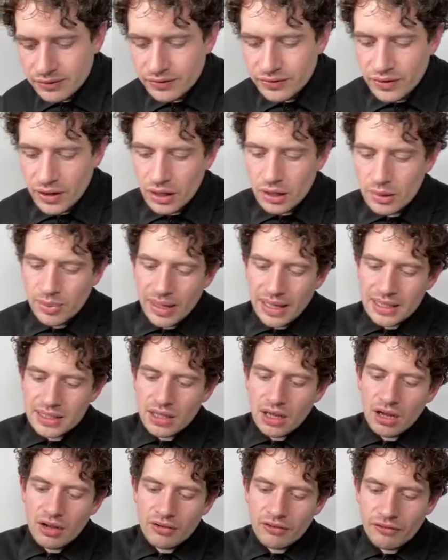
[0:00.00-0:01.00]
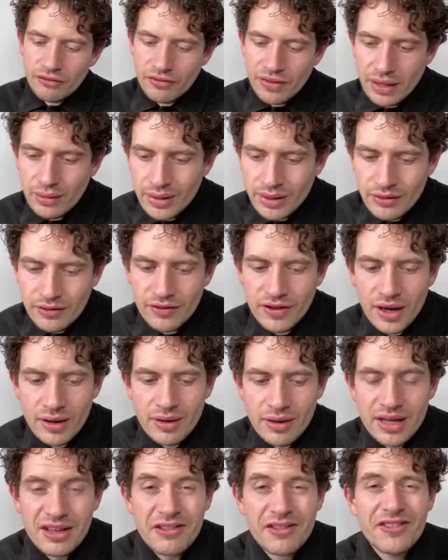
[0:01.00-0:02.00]
Olaplex are very,
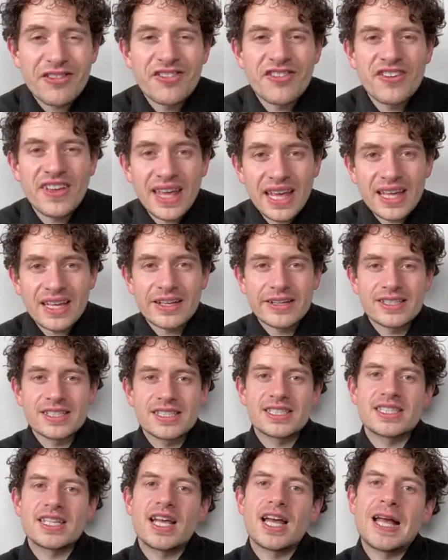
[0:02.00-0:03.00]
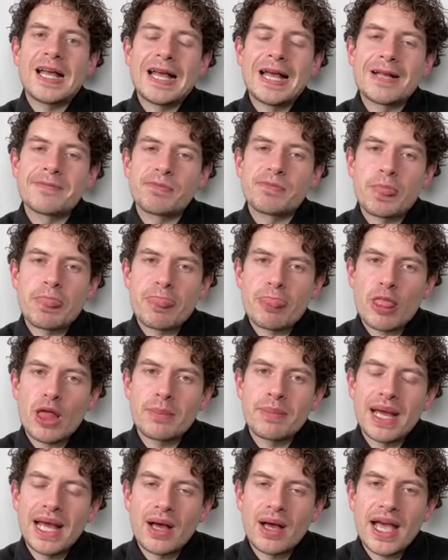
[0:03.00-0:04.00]
very fierce
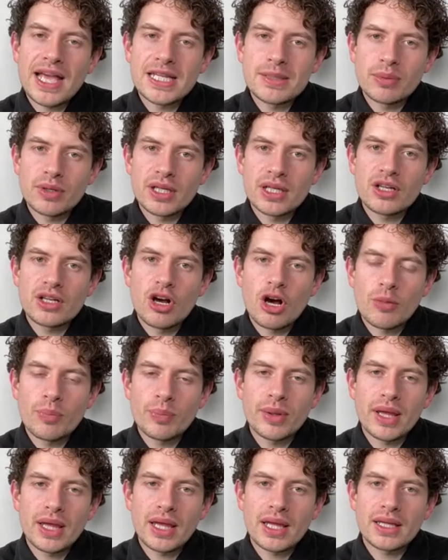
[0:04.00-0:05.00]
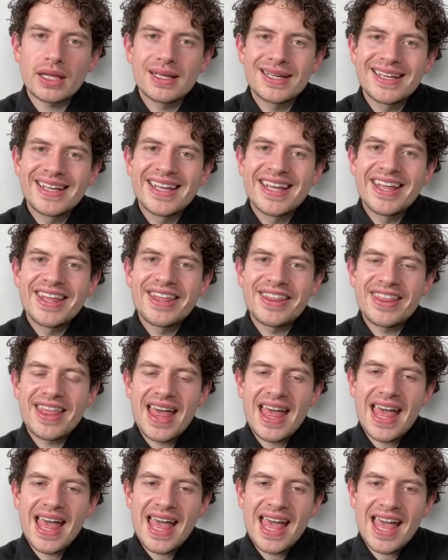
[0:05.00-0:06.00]
about anybody copying
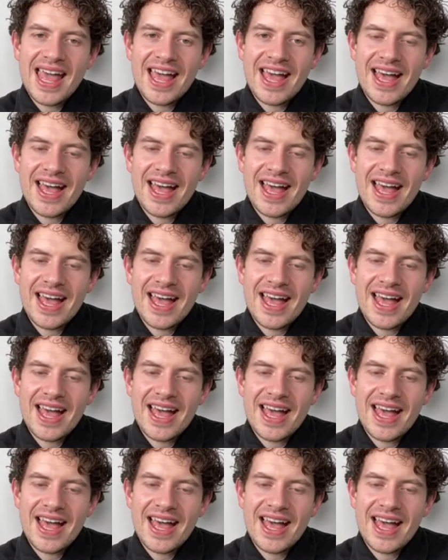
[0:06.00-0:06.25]
their